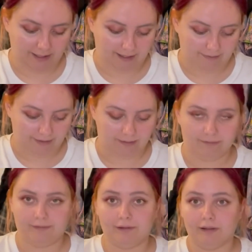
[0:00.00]
and
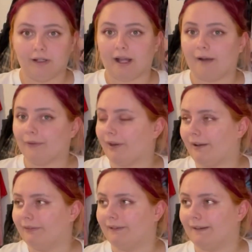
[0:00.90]
then look
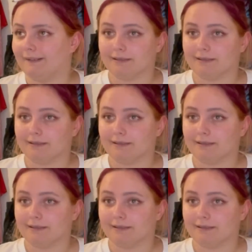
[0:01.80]
outside and like the